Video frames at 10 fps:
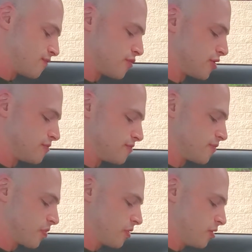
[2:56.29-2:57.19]
but,
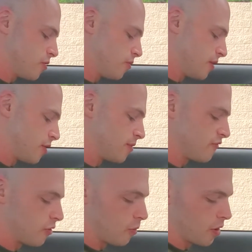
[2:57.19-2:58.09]
you know, we'll be open
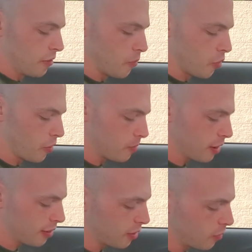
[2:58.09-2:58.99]
for a while more.
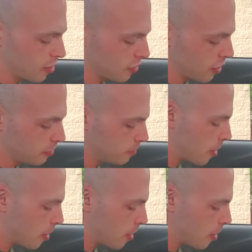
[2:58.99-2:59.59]
I like working there.